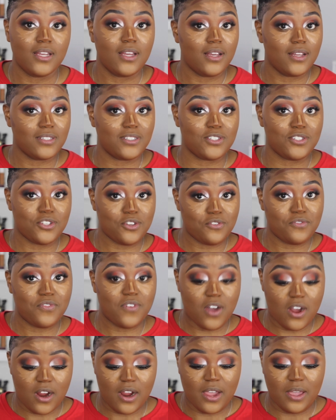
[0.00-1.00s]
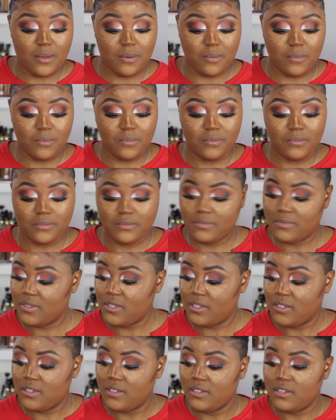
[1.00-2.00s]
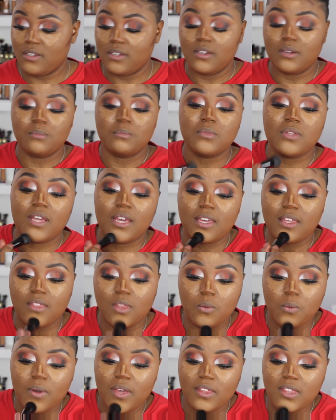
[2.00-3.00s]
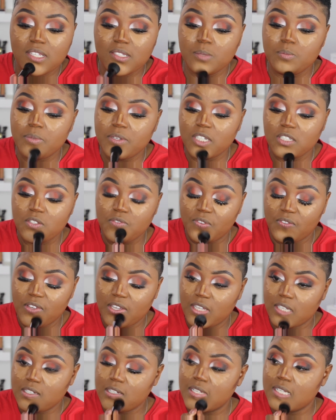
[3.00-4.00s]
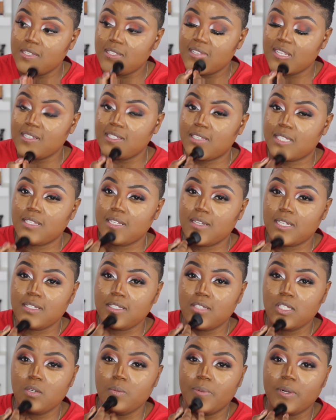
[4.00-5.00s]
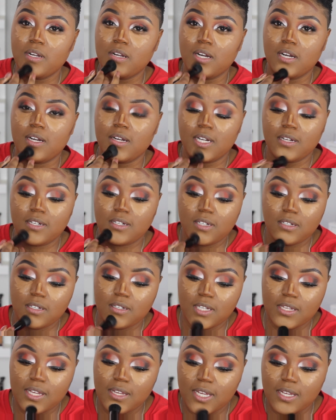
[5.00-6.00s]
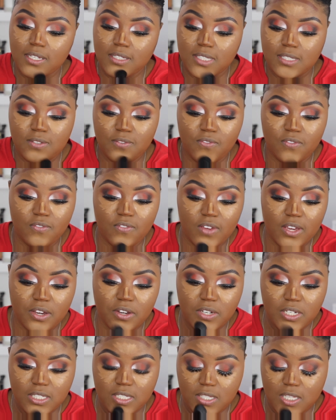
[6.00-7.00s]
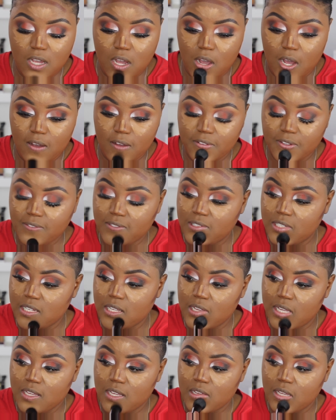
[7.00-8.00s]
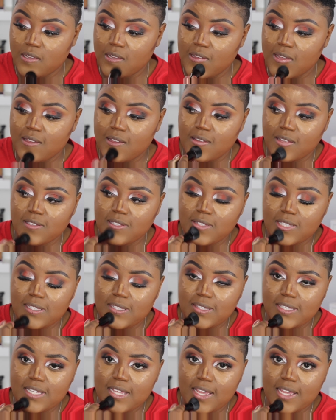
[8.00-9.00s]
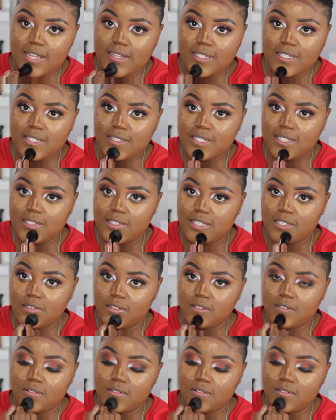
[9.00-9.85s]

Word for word: So far, I'm, I'm liking the way this brush feels. It's not super hard. It's very soft, dense.